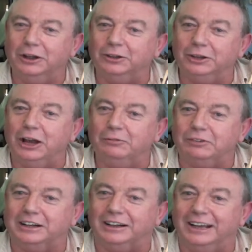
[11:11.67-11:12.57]
look out
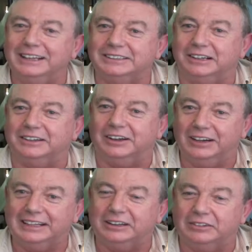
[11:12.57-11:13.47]
for Collector or
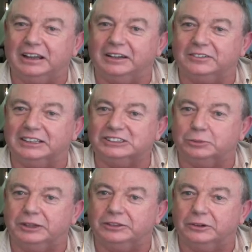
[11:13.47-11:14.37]
any of the other things
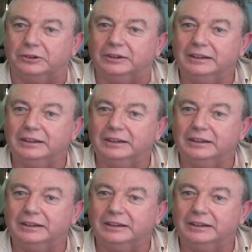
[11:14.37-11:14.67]
that we do